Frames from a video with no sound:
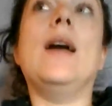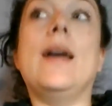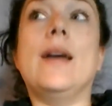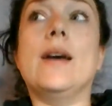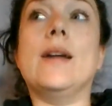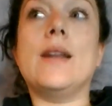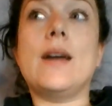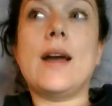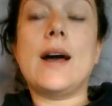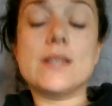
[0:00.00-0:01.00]
And
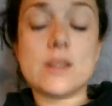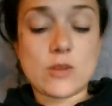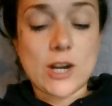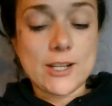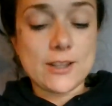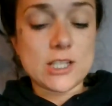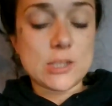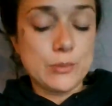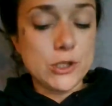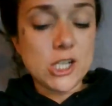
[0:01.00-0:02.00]
as I'm writing this
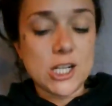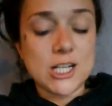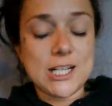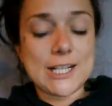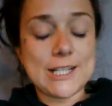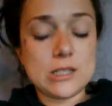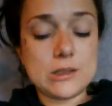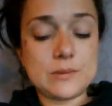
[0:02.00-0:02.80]
book,